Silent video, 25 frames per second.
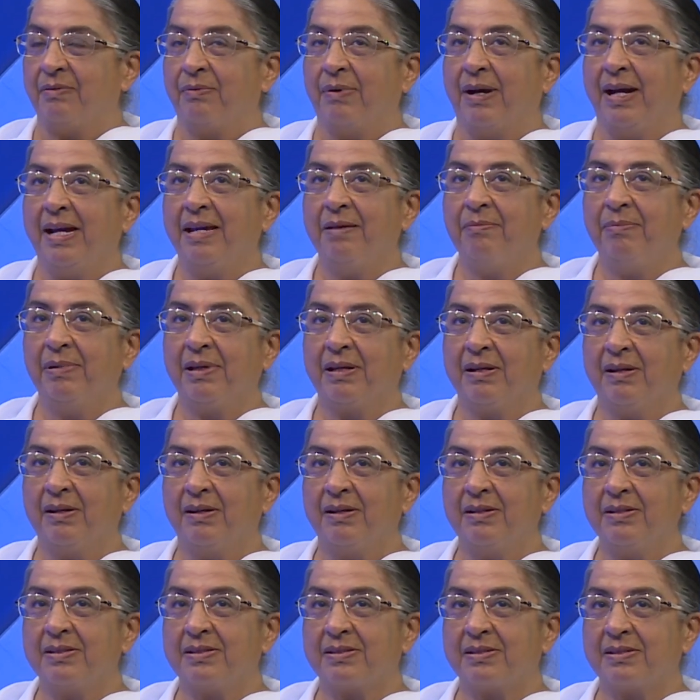Why?
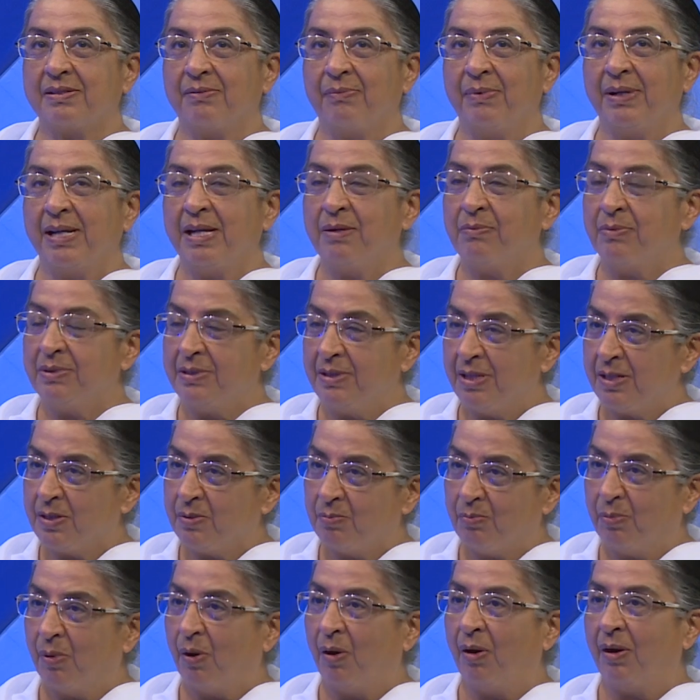Because when I was
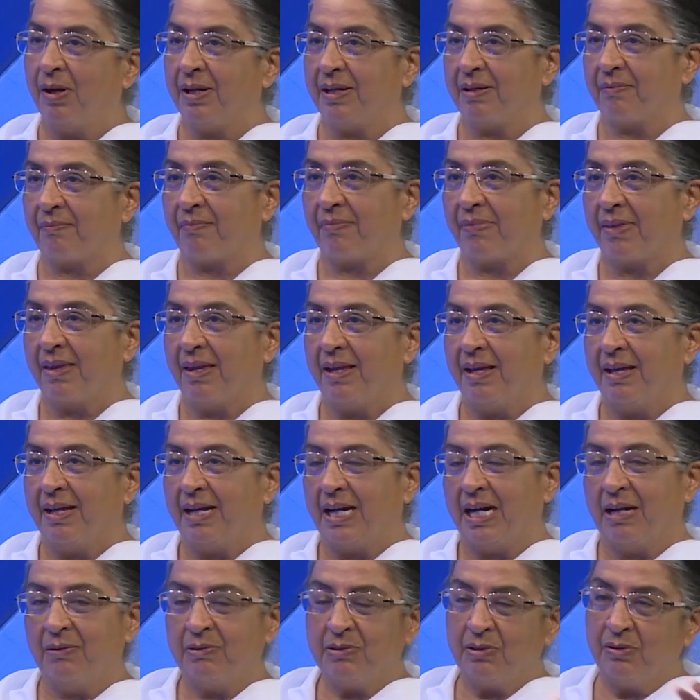just born,
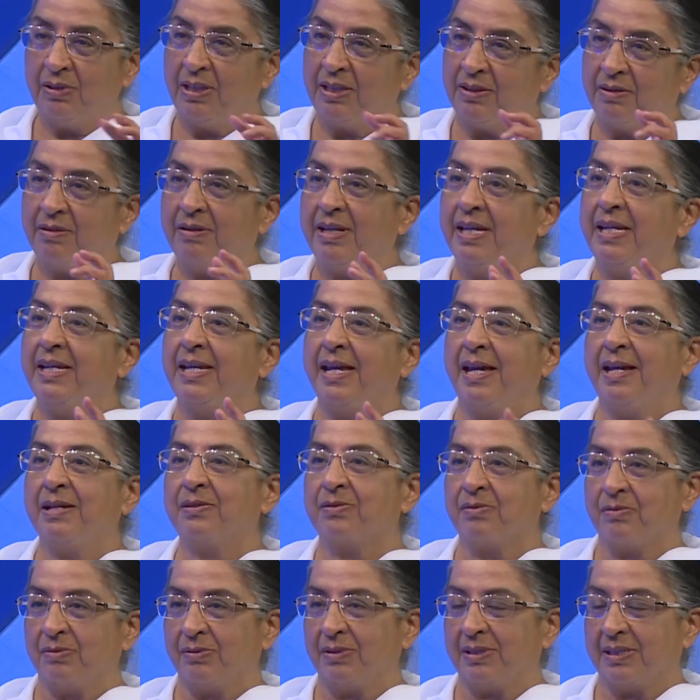hmm. I was only three
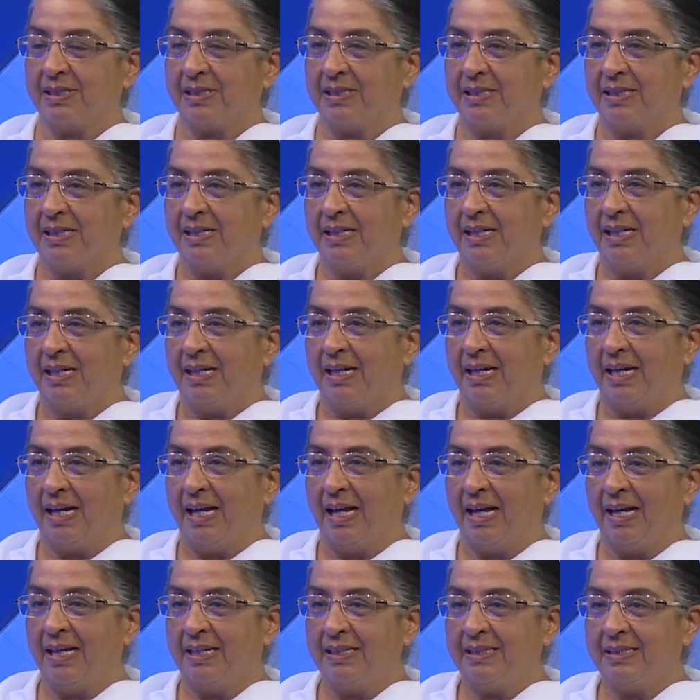days old.
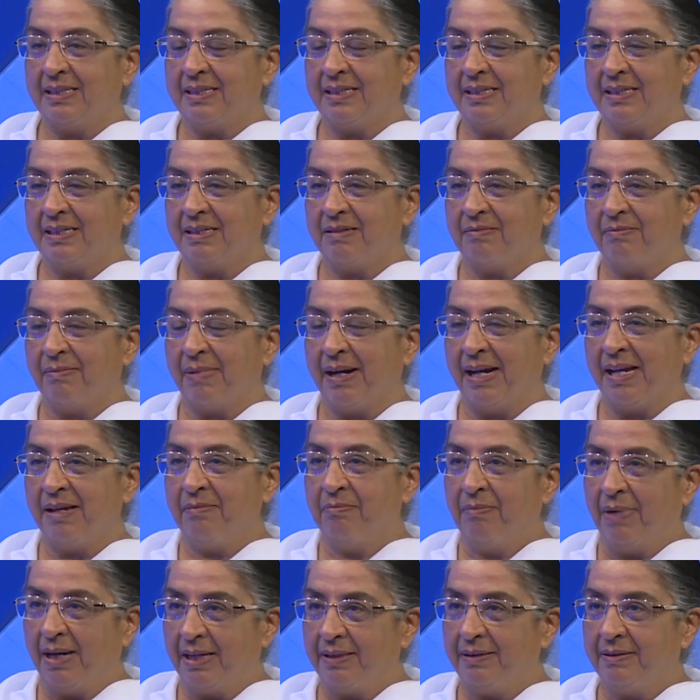And uh, my
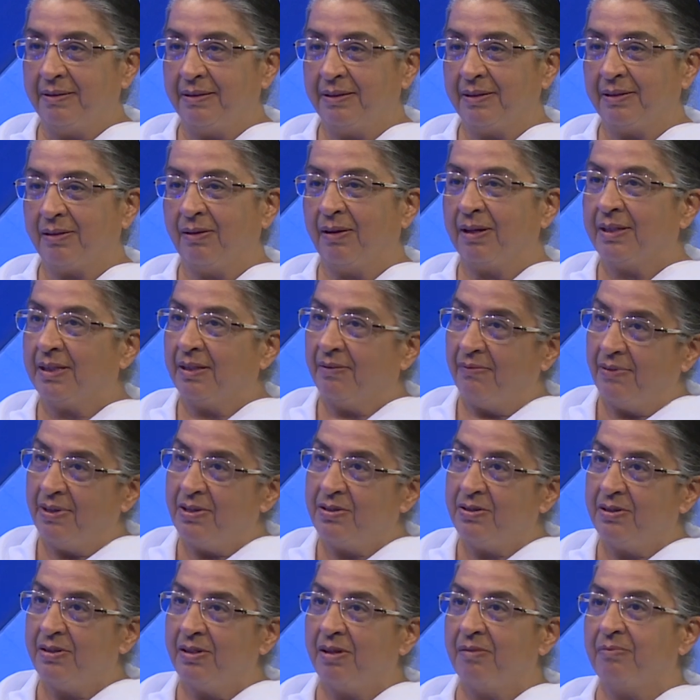mother got a
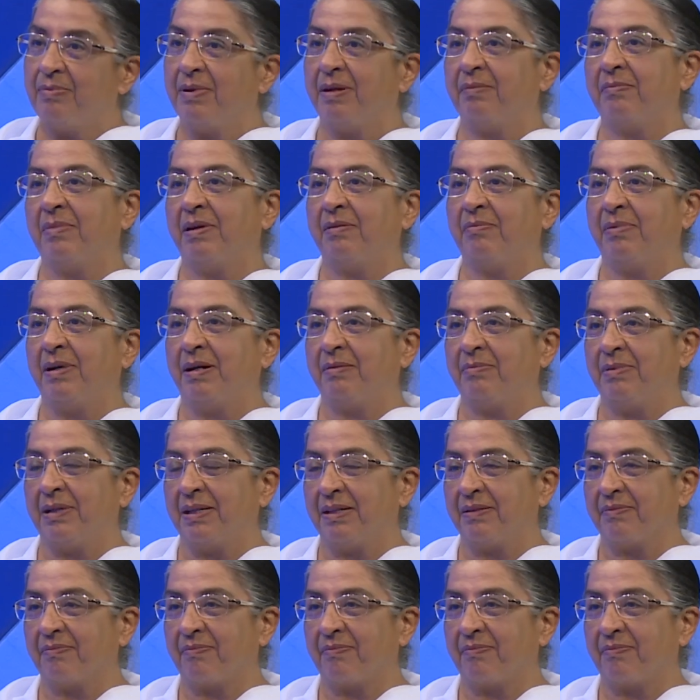vision of Brahma Baba.